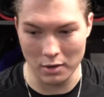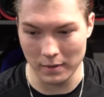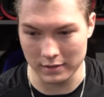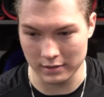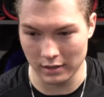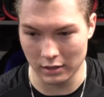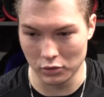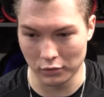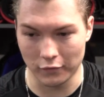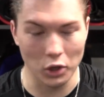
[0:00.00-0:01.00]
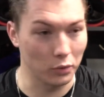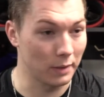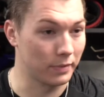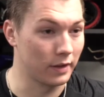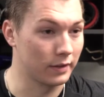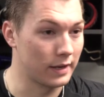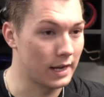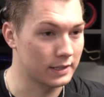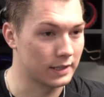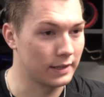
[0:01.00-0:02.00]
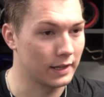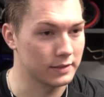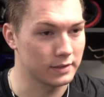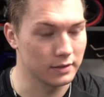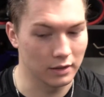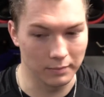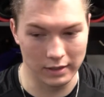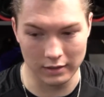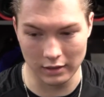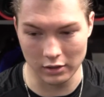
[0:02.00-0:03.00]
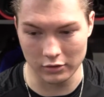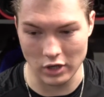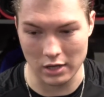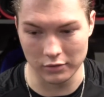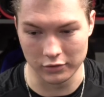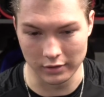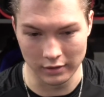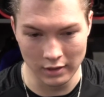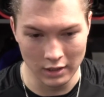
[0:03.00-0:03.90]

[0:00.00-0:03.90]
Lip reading: but you know, to follow it up the next night, that's the big challenge, and